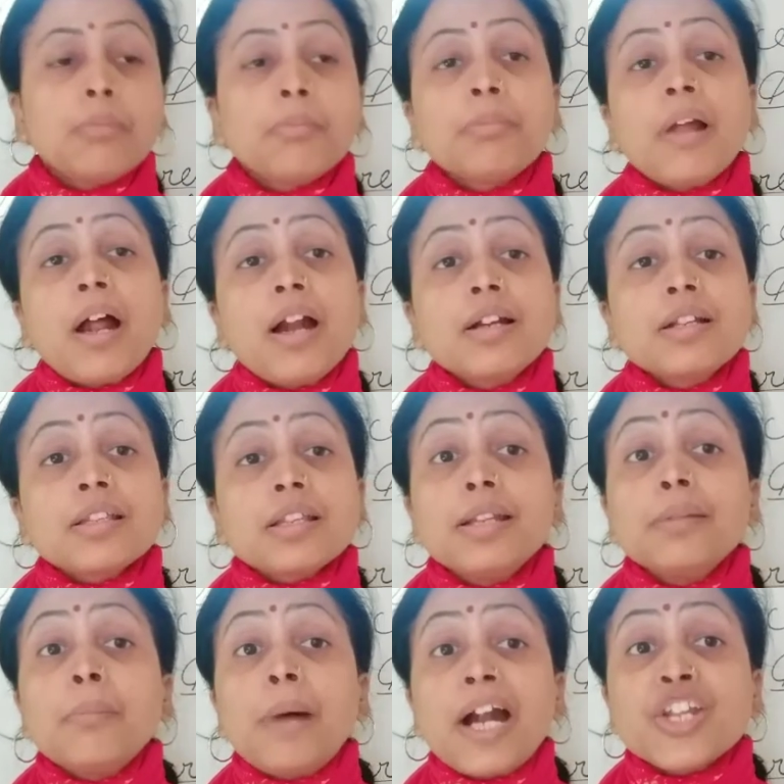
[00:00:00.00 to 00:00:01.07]
Plants
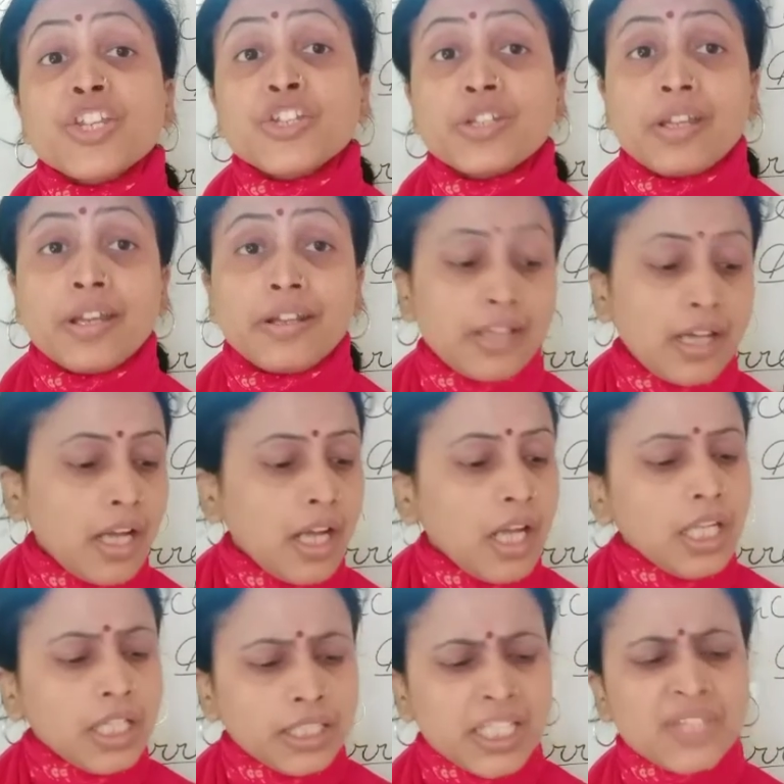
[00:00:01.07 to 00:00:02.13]
in marshy area.
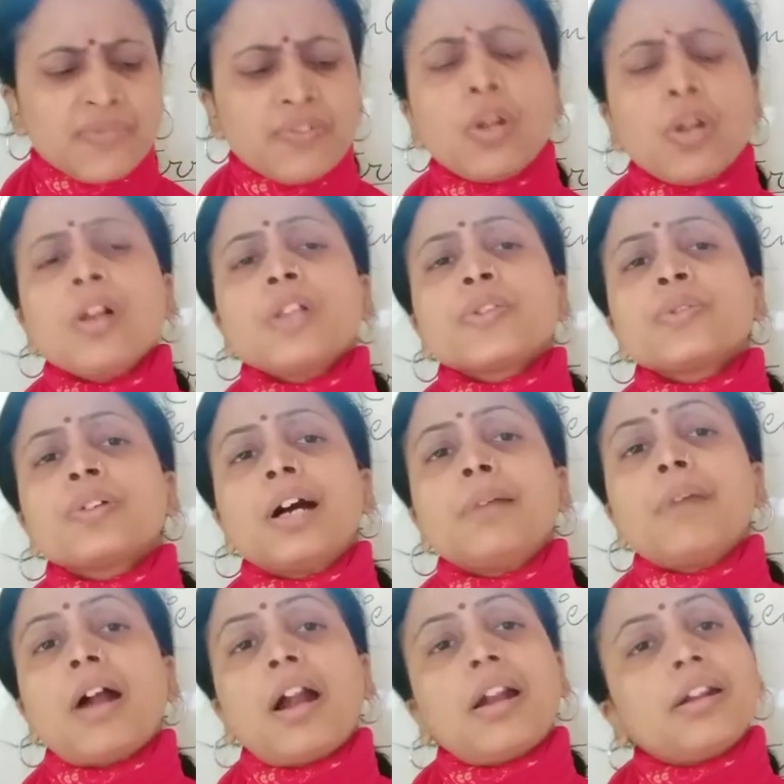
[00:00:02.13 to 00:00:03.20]
This will also come
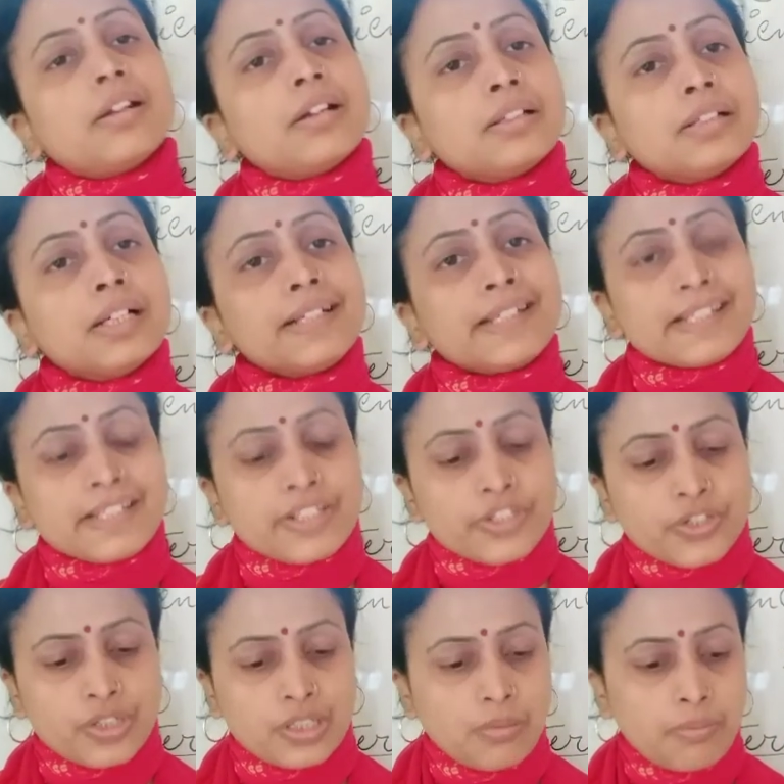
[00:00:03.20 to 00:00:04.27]
under the
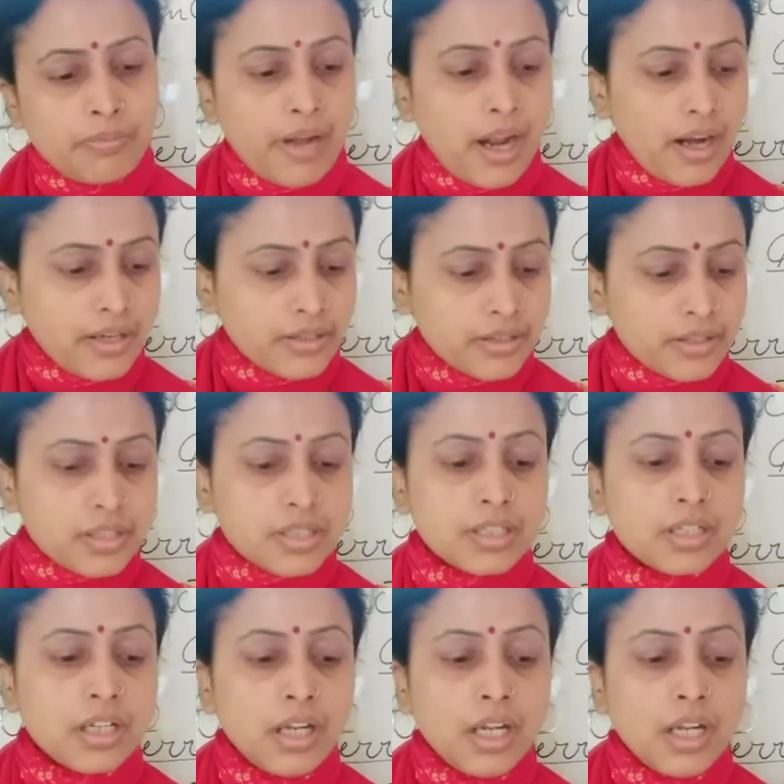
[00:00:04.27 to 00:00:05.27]
terrestrial plant.